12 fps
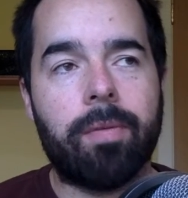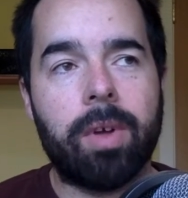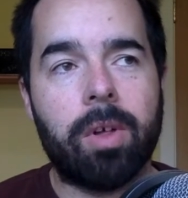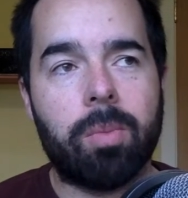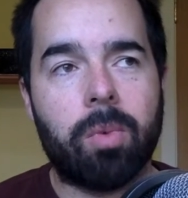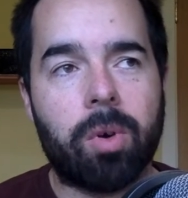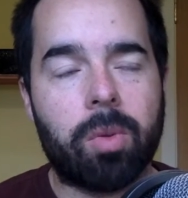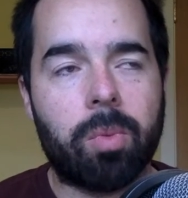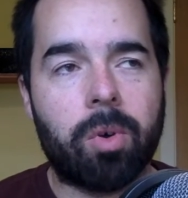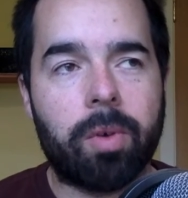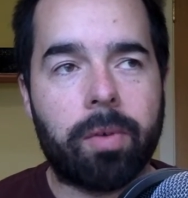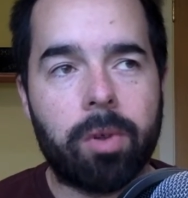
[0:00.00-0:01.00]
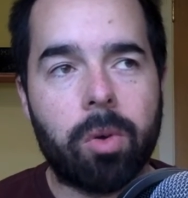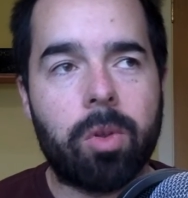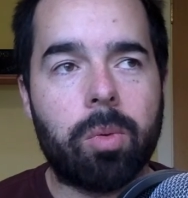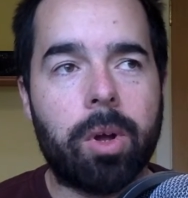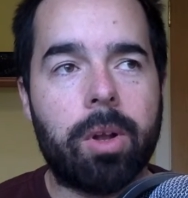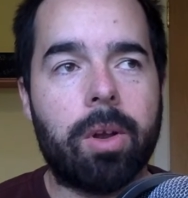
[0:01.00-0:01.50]
It feels more, there's more of a flow
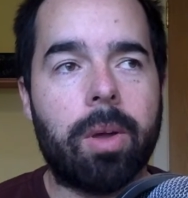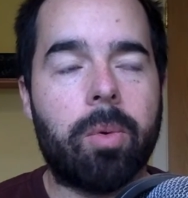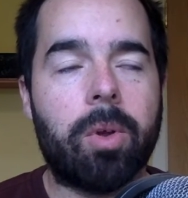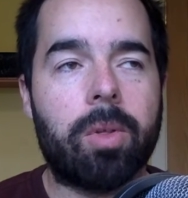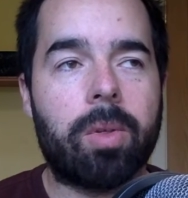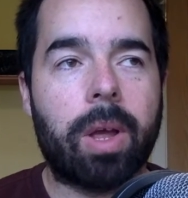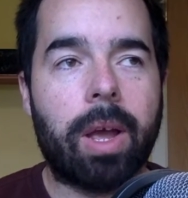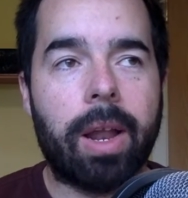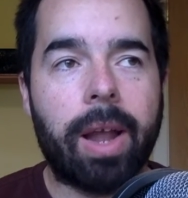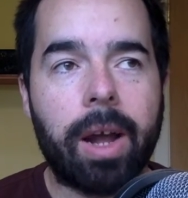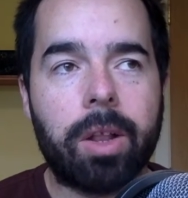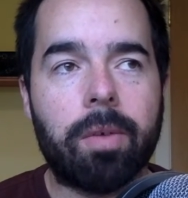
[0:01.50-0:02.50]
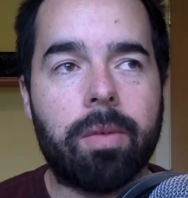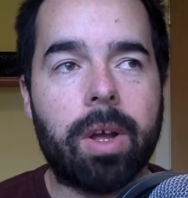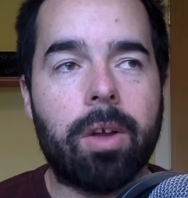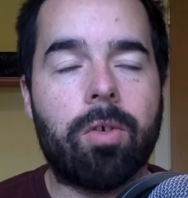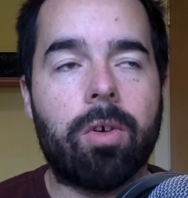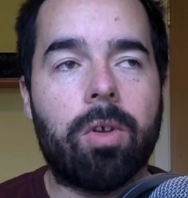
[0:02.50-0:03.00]
to it, but there's an active
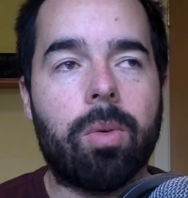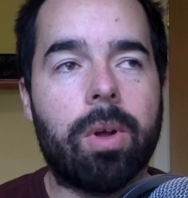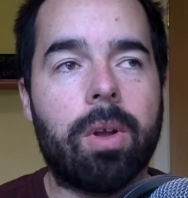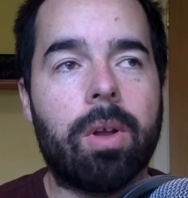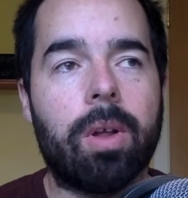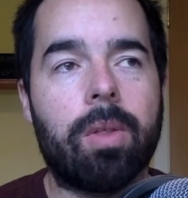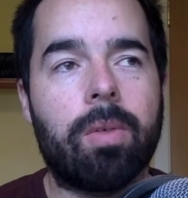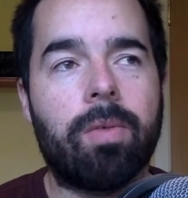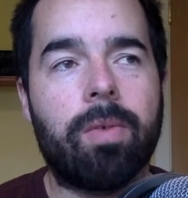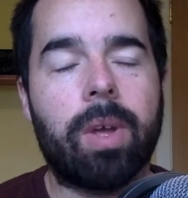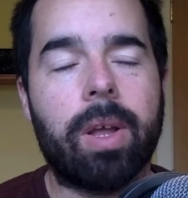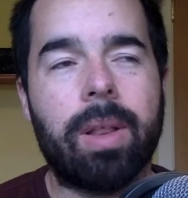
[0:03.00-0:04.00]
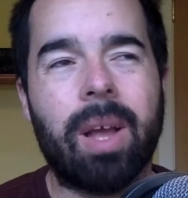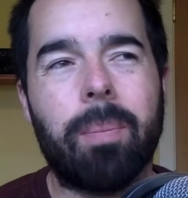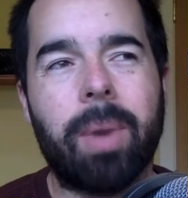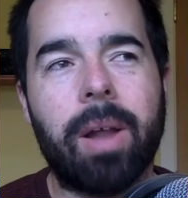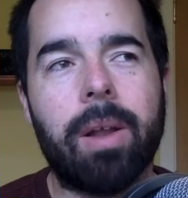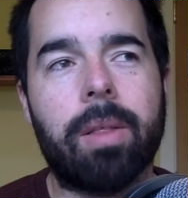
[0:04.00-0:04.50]
nature to it. It's that
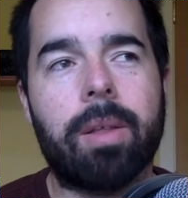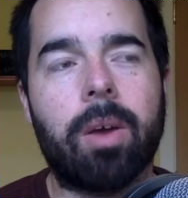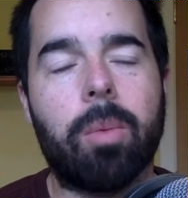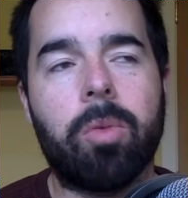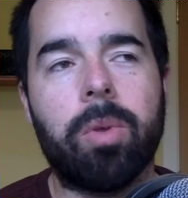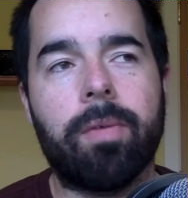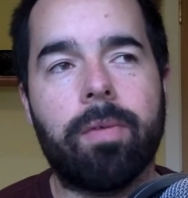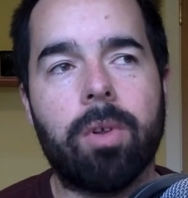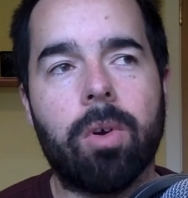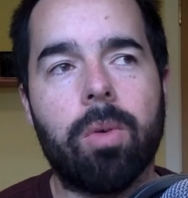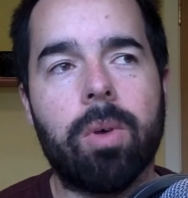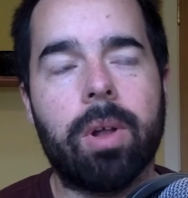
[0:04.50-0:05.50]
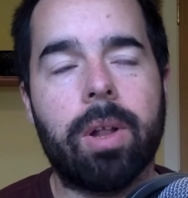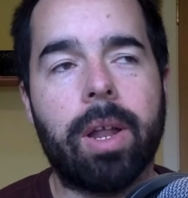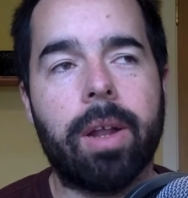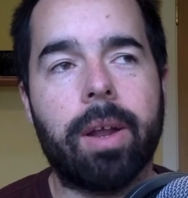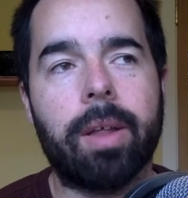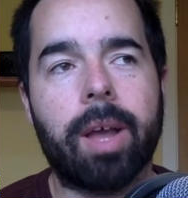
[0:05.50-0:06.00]
balance there between flow,
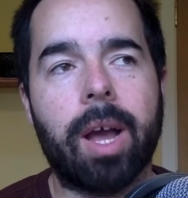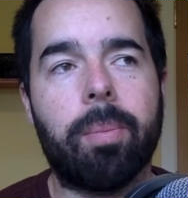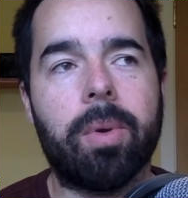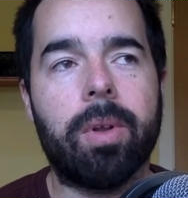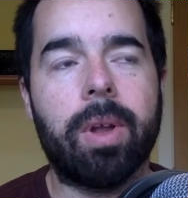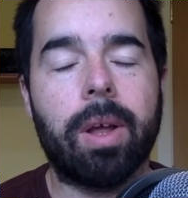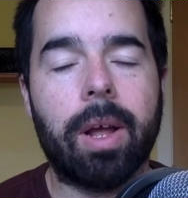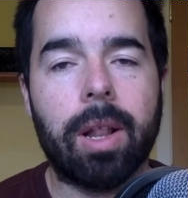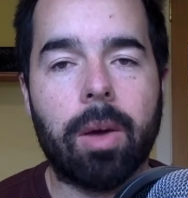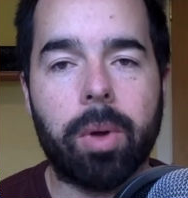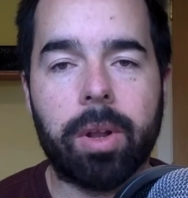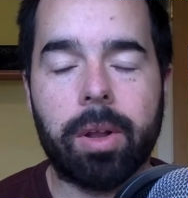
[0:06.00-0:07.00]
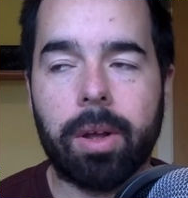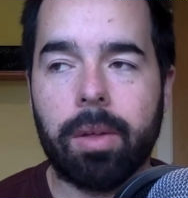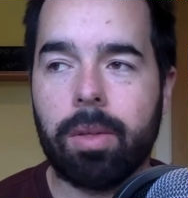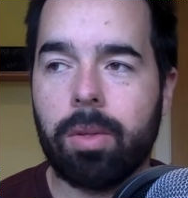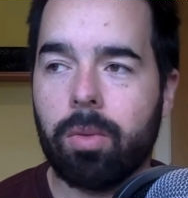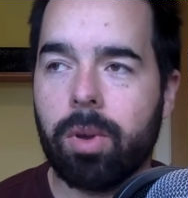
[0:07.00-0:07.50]
letting things happen, allowing
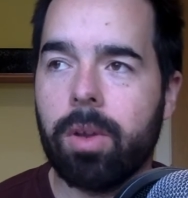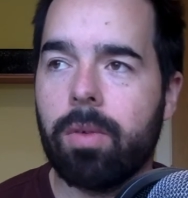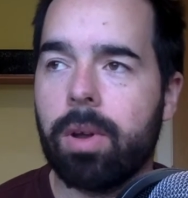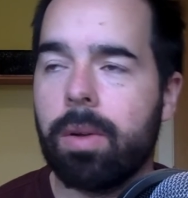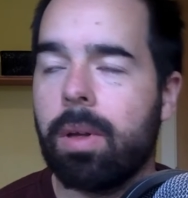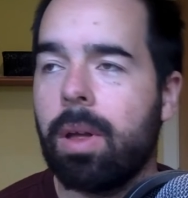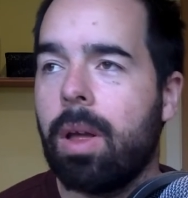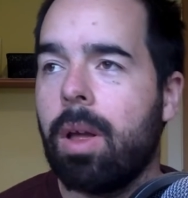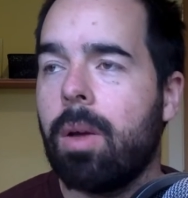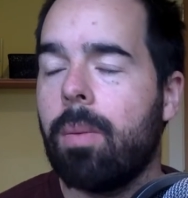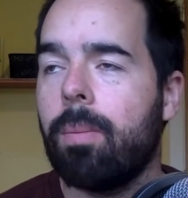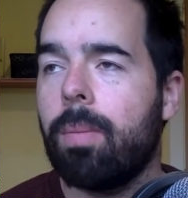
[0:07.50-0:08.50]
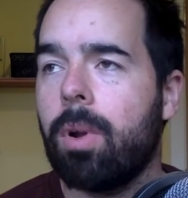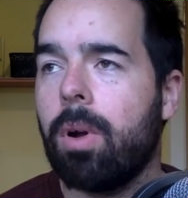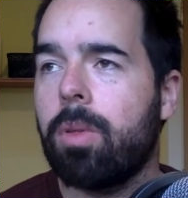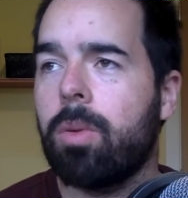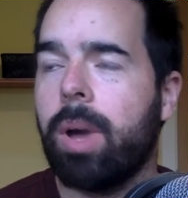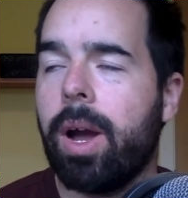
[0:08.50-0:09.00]
things, surrendering, but
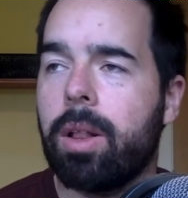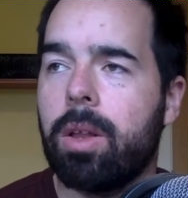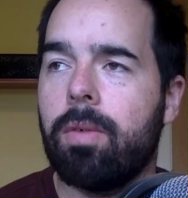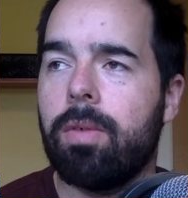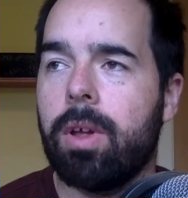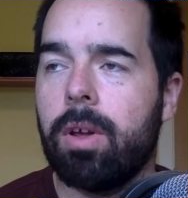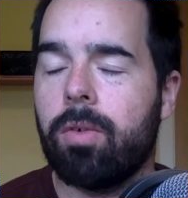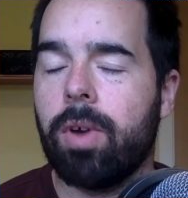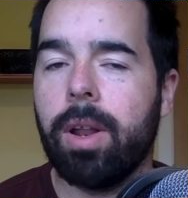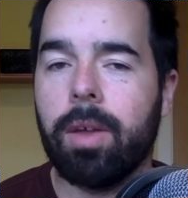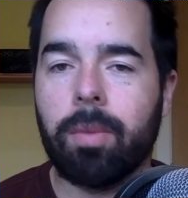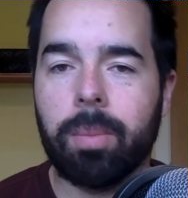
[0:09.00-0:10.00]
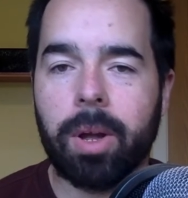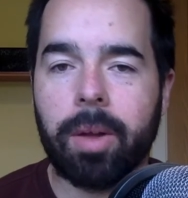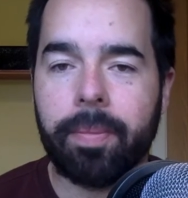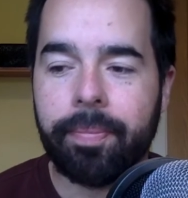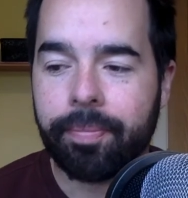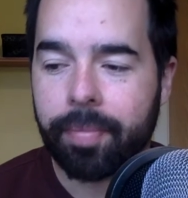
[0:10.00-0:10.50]
also actively creating from that.
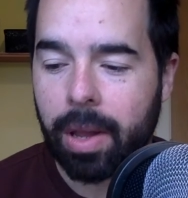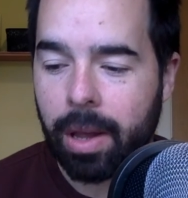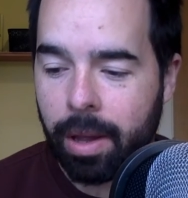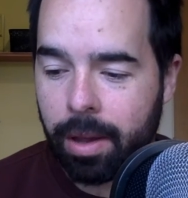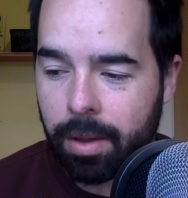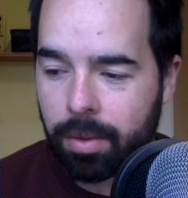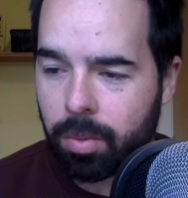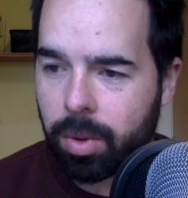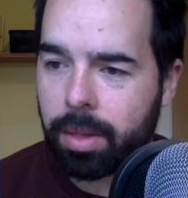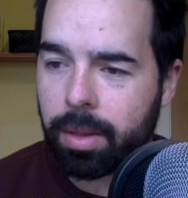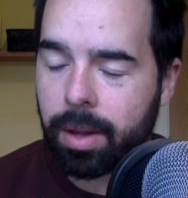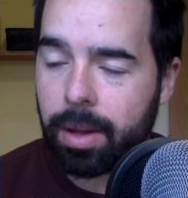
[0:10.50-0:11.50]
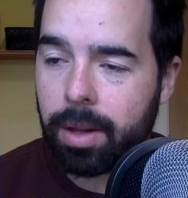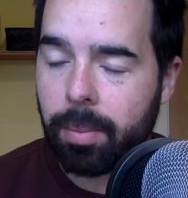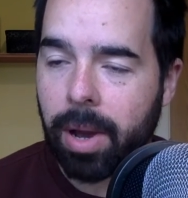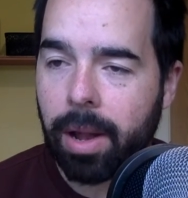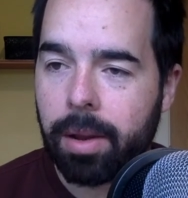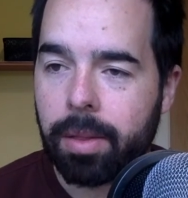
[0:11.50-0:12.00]
So that's the
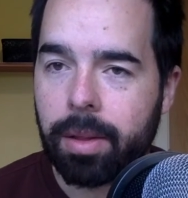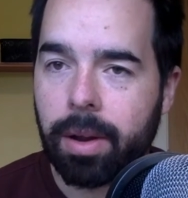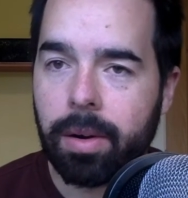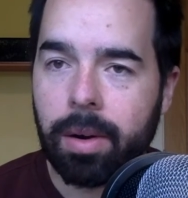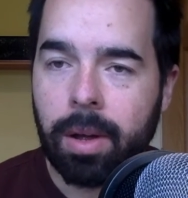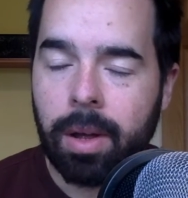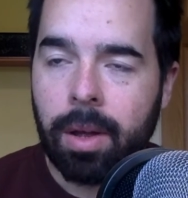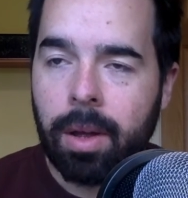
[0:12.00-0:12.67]
balance there.